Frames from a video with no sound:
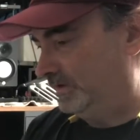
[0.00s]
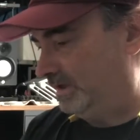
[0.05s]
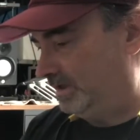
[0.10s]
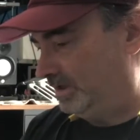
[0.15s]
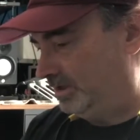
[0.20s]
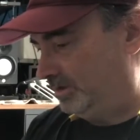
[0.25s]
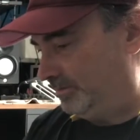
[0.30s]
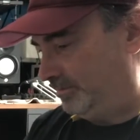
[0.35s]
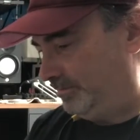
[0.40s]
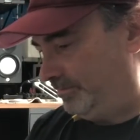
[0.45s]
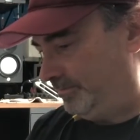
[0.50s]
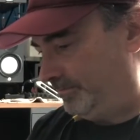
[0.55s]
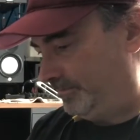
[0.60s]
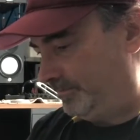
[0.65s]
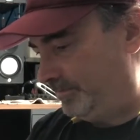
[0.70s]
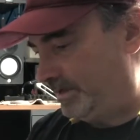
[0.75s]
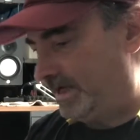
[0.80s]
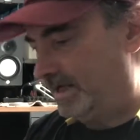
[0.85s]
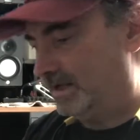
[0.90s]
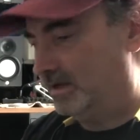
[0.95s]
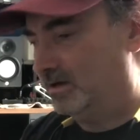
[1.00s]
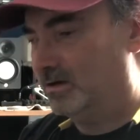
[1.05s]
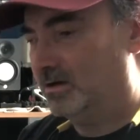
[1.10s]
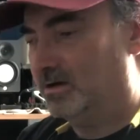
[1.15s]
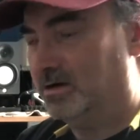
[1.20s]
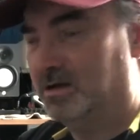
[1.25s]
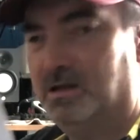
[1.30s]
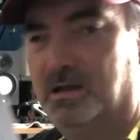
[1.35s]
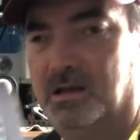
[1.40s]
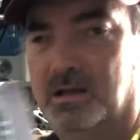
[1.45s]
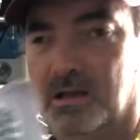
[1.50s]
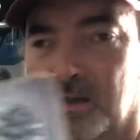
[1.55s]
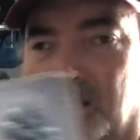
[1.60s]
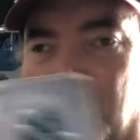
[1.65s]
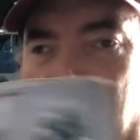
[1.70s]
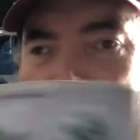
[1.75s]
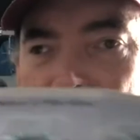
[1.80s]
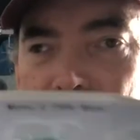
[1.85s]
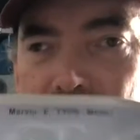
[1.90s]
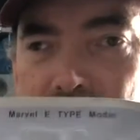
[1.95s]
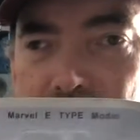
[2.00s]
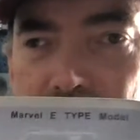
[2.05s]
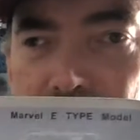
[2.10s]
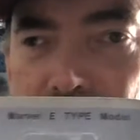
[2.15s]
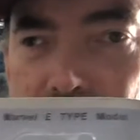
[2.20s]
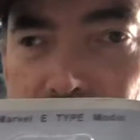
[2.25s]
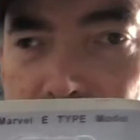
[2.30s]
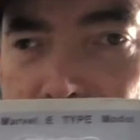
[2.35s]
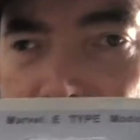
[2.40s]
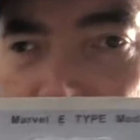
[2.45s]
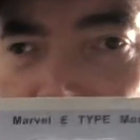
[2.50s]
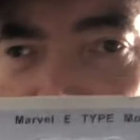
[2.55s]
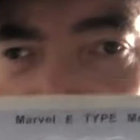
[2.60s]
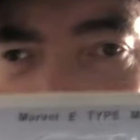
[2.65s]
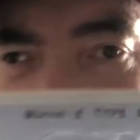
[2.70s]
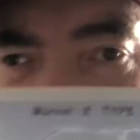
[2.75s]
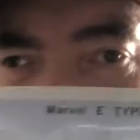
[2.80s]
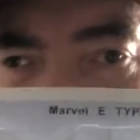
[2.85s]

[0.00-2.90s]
in the catalog, it gives